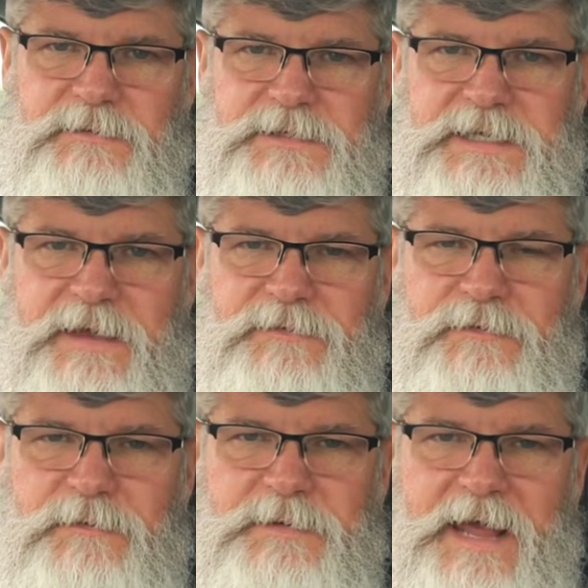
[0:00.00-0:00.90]
it will save
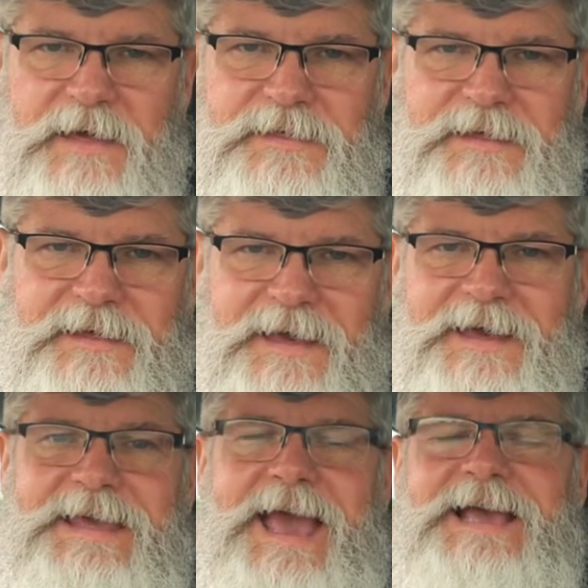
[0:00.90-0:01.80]
you from death.
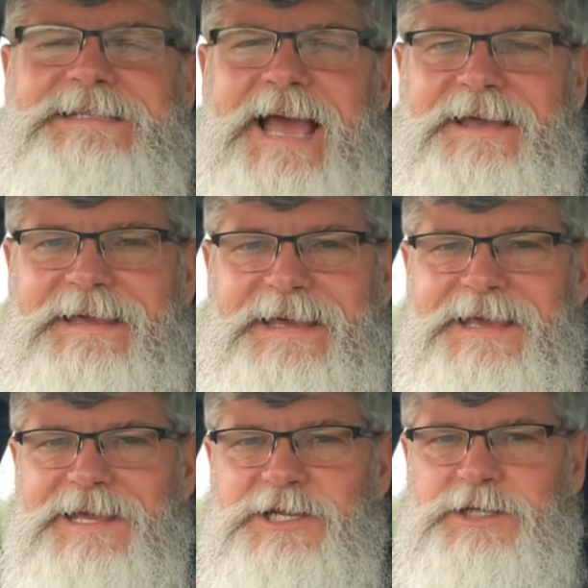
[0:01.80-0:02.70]
Yeah, exactly.
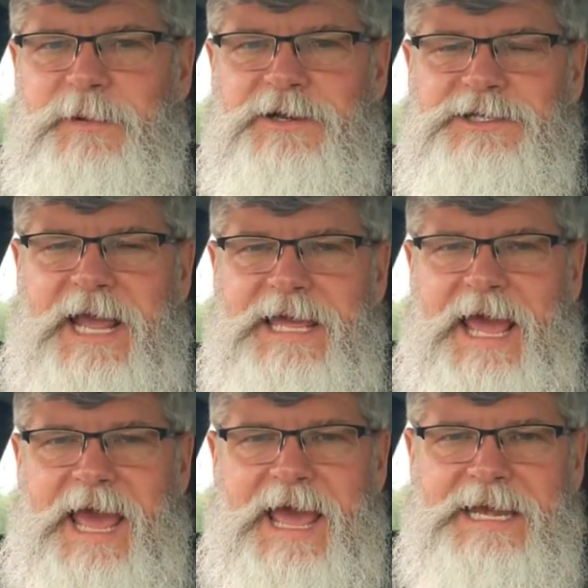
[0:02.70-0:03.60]
Shabir
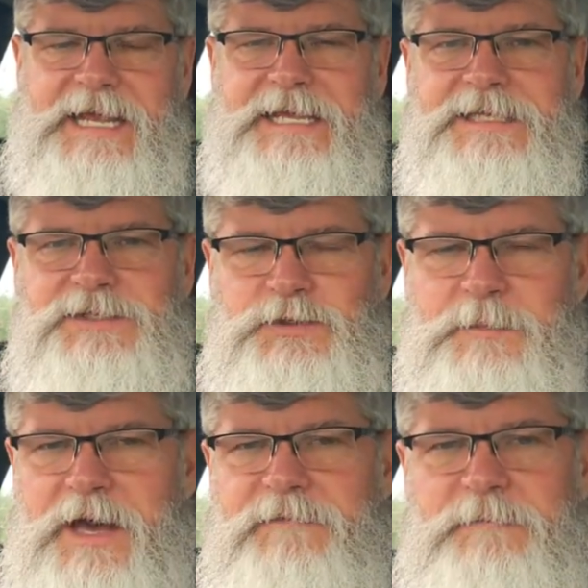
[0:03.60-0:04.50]
Sheikh and
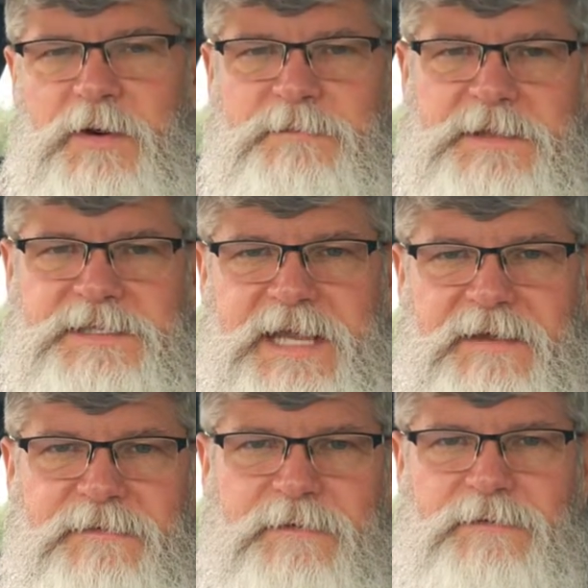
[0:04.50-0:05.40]
Zuma have both been
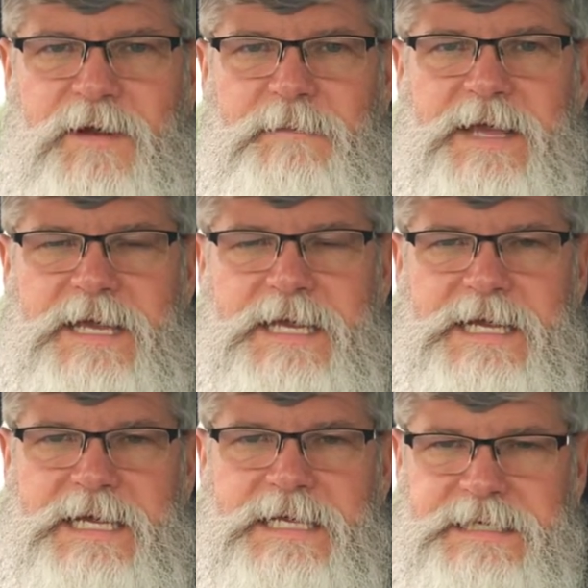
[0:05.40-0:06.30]
saved from
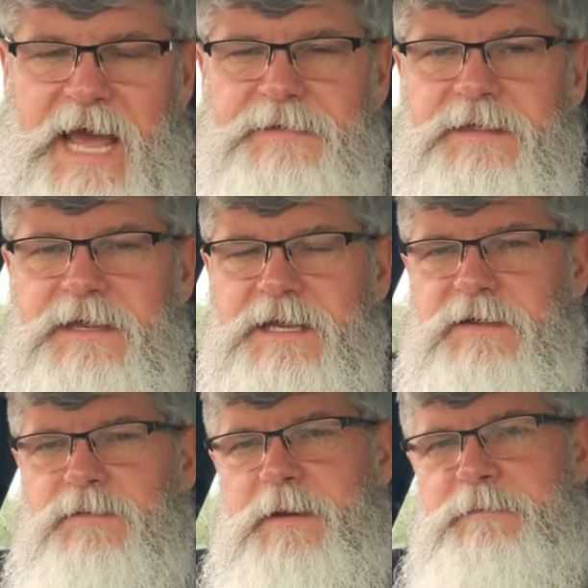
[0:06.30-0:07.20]
death.
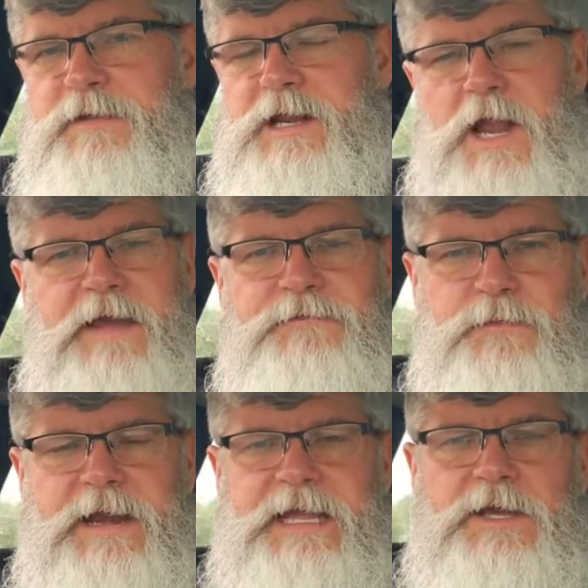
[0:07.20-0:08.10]
Remember the
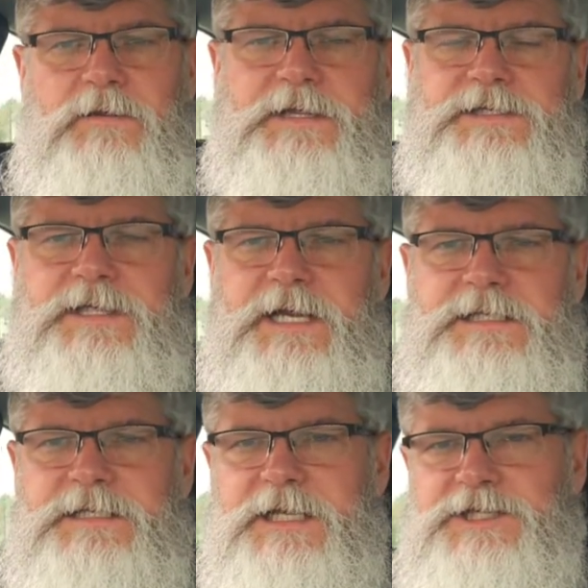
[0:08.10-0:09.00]
life-threatening illness
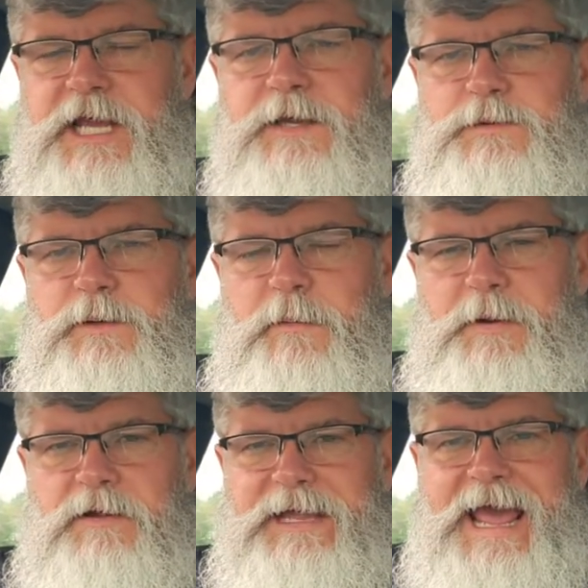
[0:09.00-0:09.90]
that Jacob Zuma
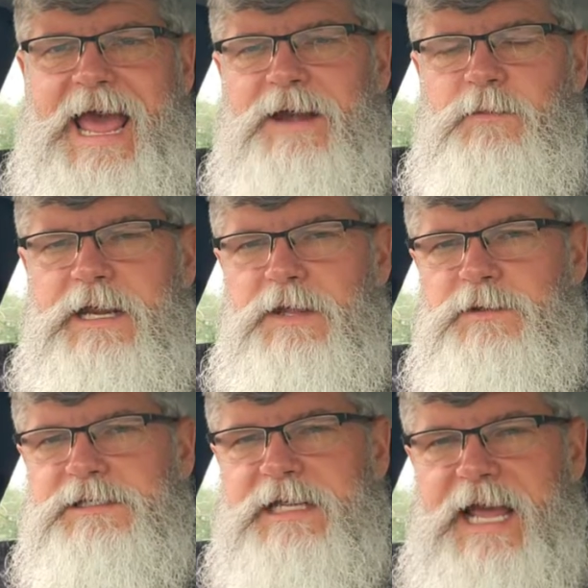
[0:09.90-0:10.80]
apparently had when he
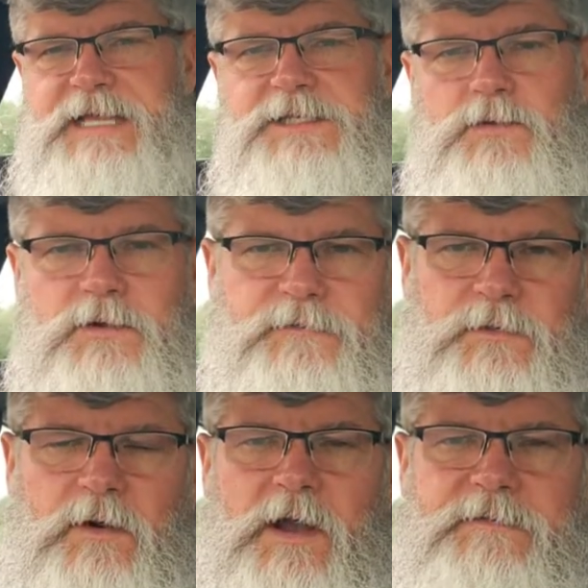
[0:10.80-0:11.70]
was at escort
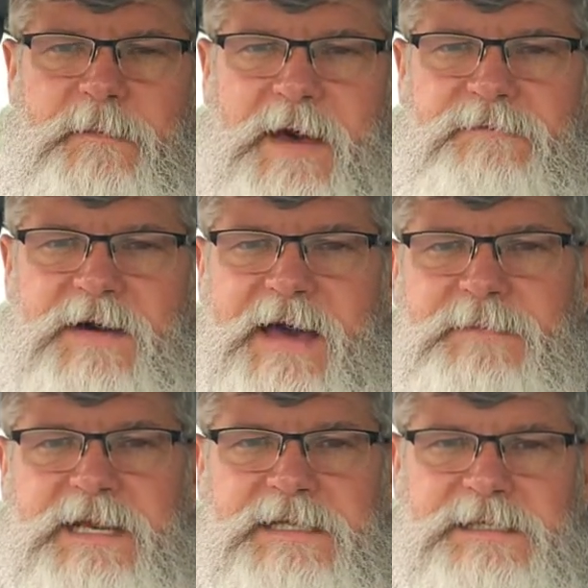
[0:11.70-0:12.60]
for all of about 5
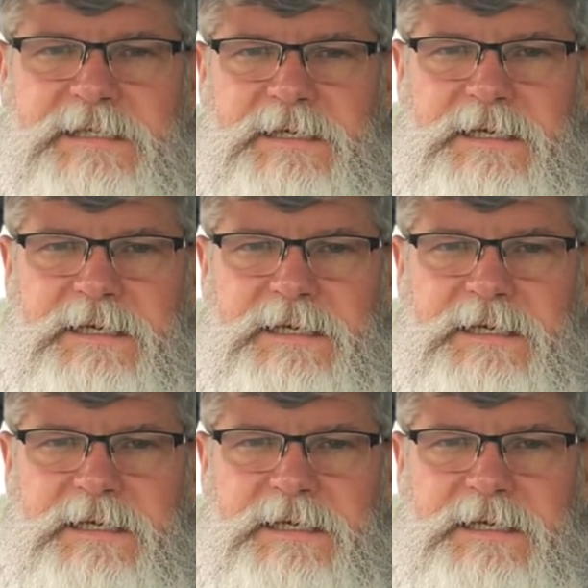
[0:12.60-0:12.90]
minutes.